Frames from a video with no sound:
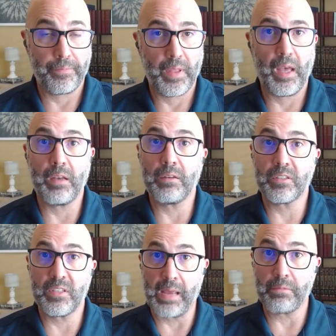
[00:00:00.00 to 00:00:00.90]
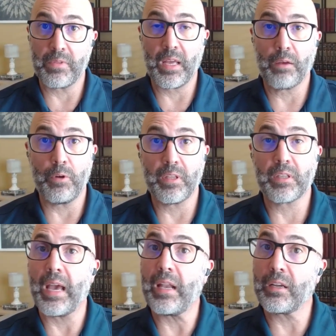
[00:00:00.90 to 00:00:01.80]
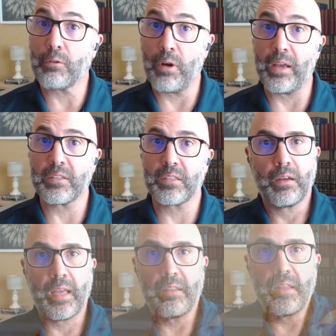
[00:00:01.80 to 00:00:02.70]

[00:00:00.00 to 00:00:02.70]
And same thing with getting dressed. Can